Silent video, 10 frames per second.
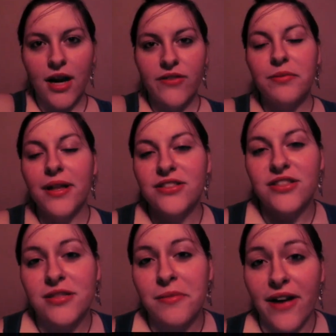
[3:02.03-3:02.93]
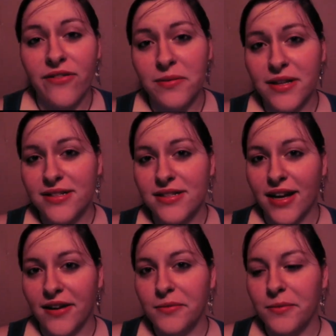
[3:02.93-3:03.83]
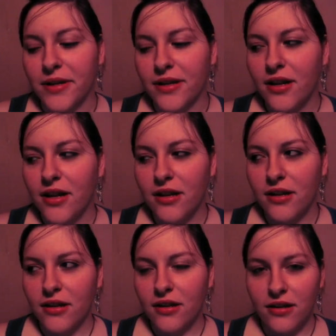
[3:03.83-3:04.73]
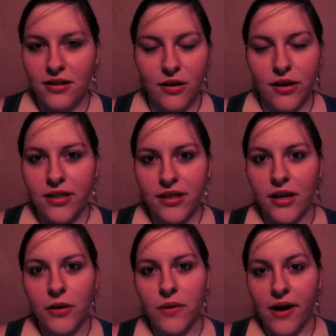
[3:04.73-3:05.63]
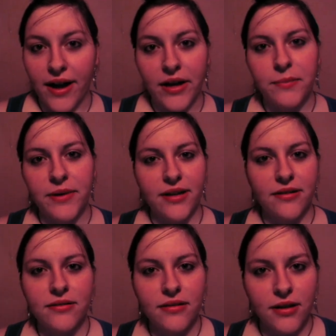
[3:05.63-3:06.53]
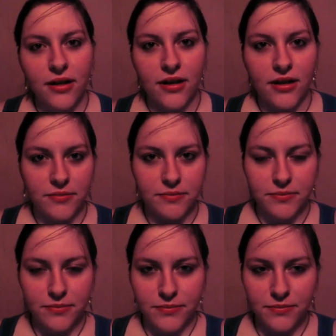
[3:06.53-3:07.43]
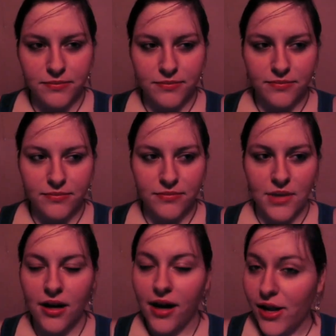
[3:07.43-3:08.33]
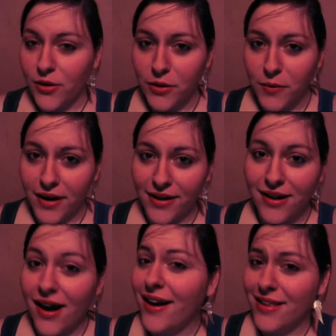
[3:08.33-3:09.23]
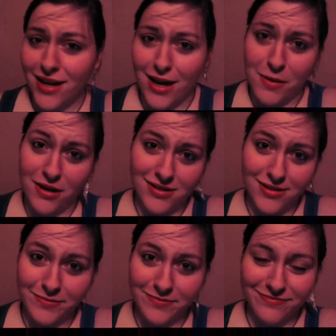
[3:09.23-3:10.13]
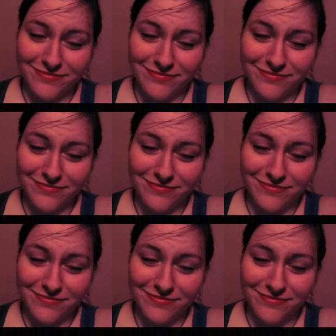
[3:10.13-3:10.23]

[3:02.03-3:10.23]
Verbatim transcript: I've applied to just about every place in town, but nothing will hire me. Um, I don't know why. I think I'm awesome.